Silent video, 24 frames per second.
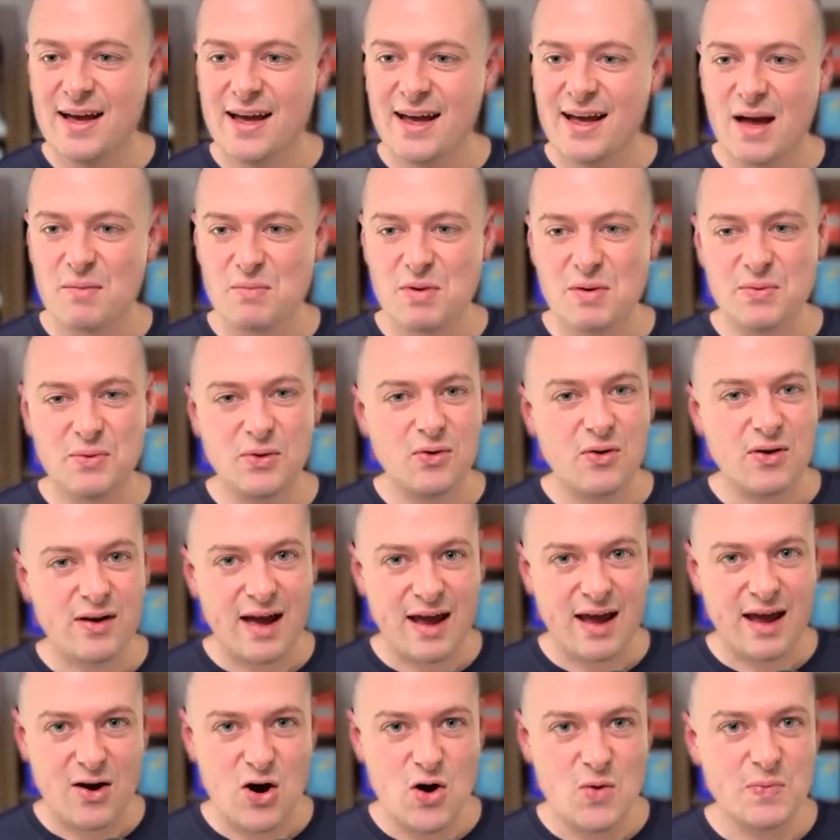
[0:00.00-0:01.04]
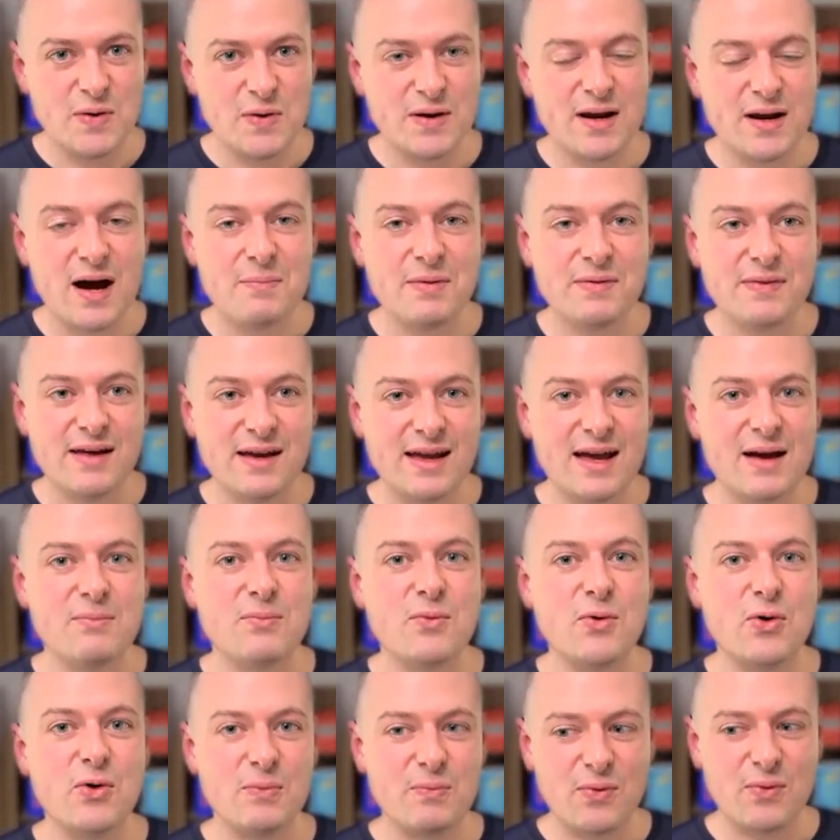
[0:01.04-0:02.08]
and people kind of open up and they get
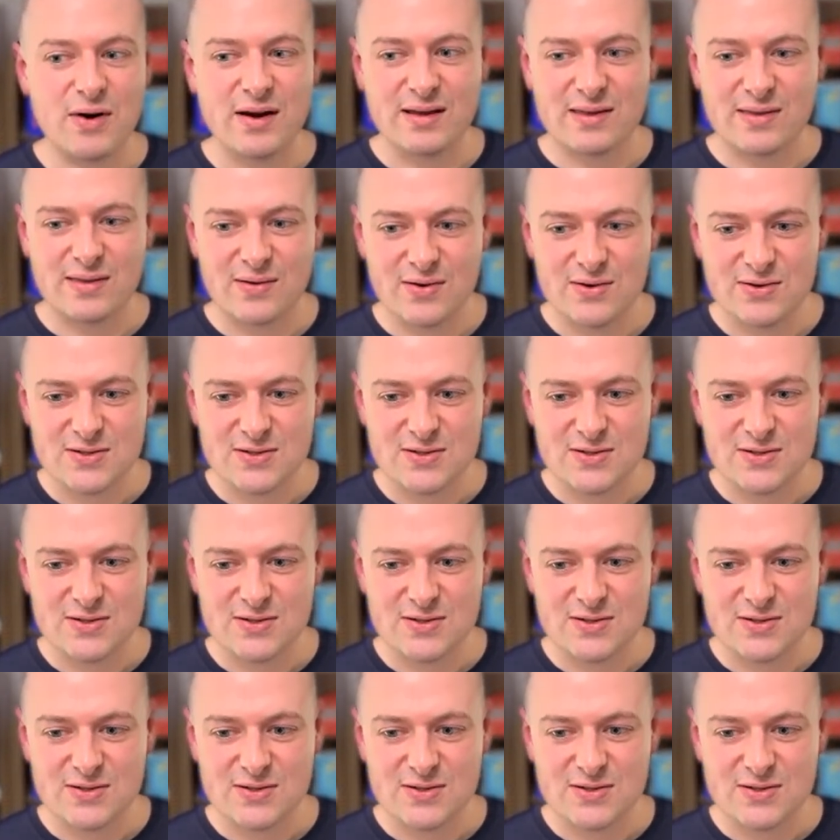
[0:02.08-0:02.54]
more breakthrough.